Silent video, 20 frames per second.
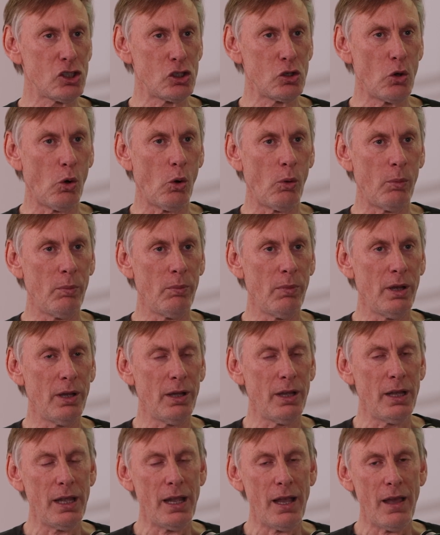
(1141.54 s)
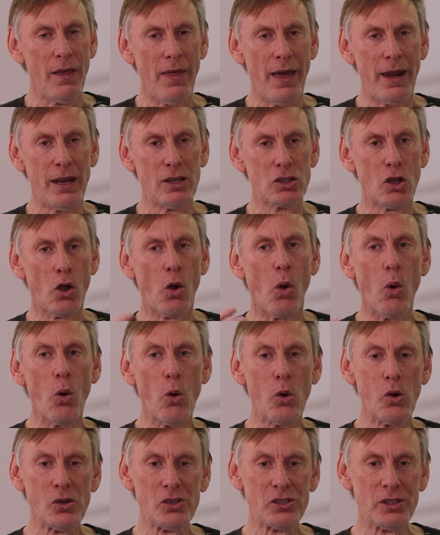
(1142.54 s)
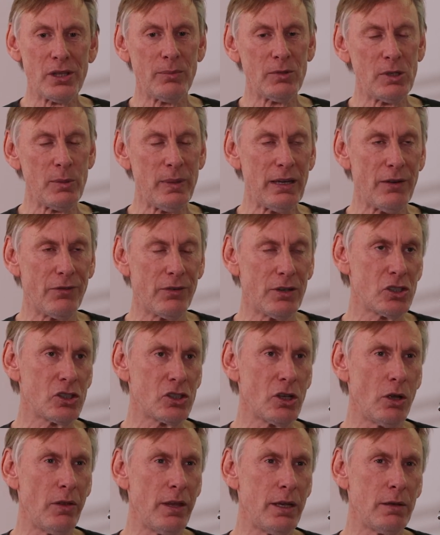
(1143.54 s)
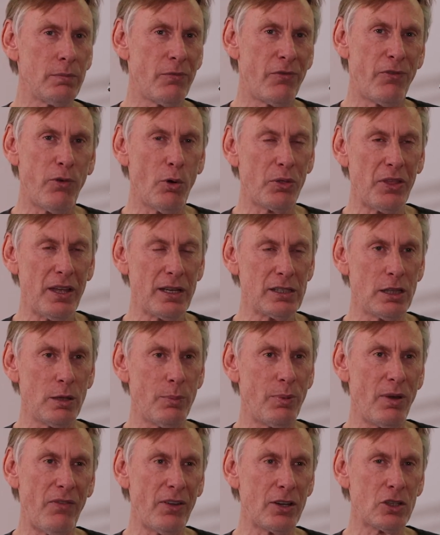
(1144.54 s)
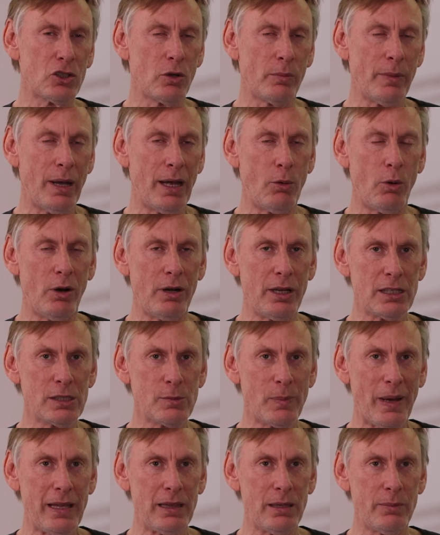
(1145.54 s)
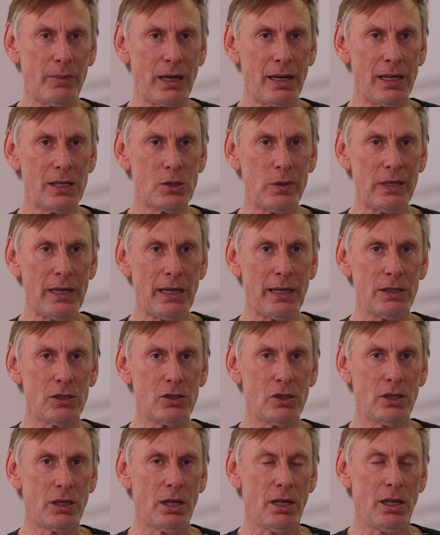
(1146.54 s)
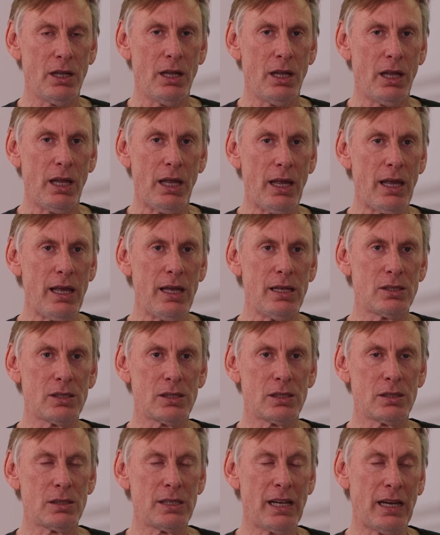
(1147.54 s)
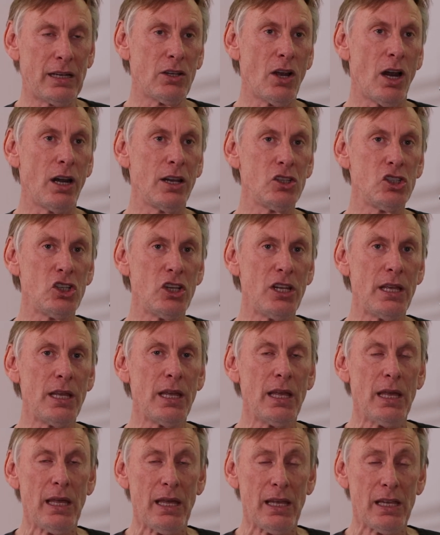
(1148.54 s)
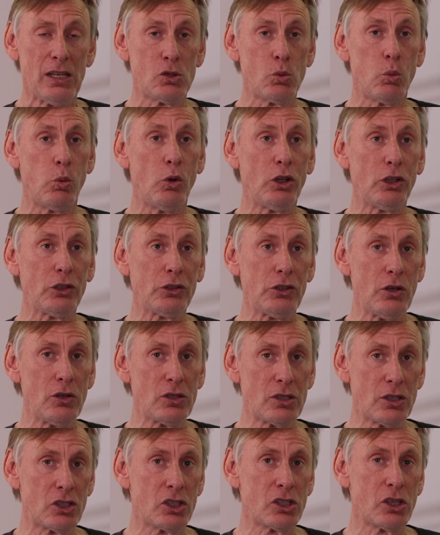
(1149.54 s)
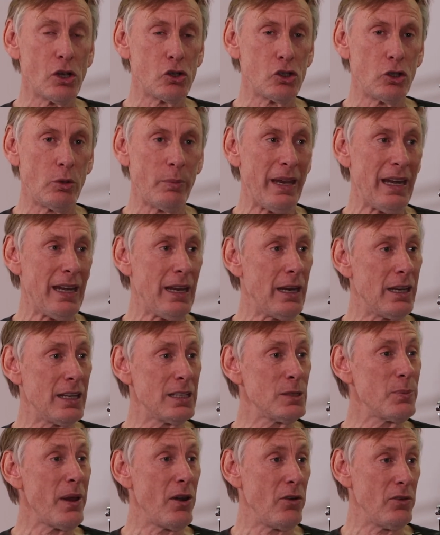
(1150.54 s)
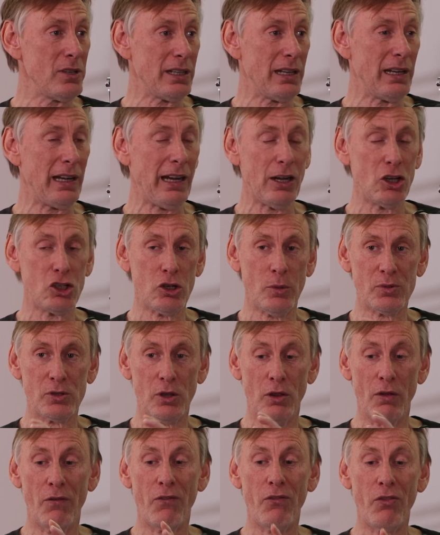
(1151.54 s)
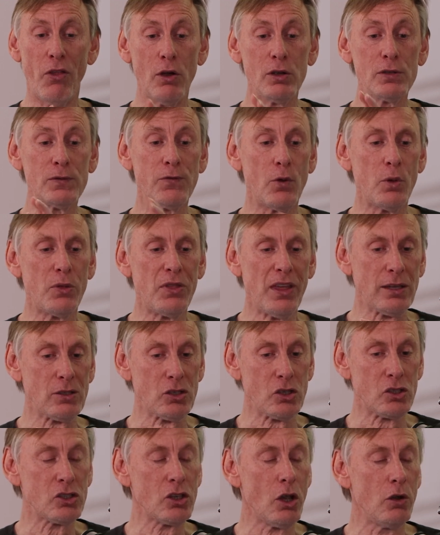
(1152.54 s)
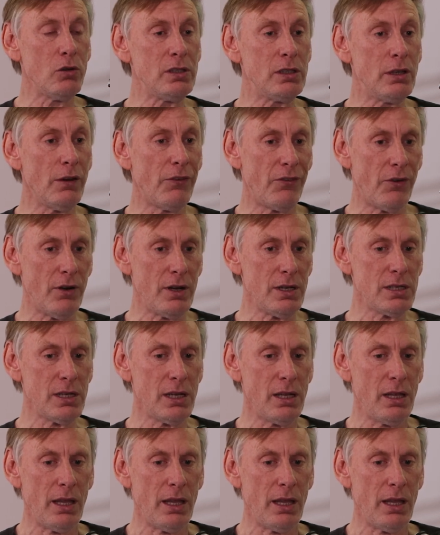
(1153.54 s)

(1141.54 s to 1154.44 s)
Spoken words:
storm that has caused them to be different. So there are 4 things in the perfect storm. I won't explain them unless we dig into it. It's technology, it's world news, it's social media, and it's parenting and leadership. So those 4 things are so different